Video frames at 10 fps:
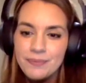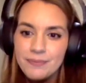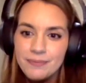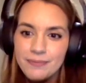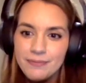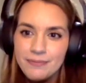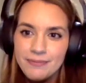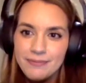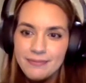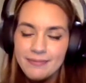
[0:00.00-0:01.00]

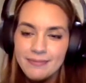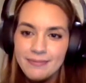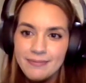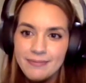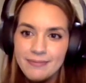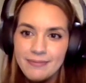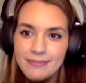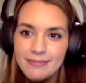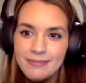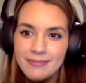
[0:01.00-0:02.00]

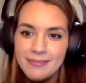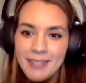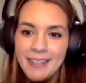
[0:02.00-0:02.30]
(silent)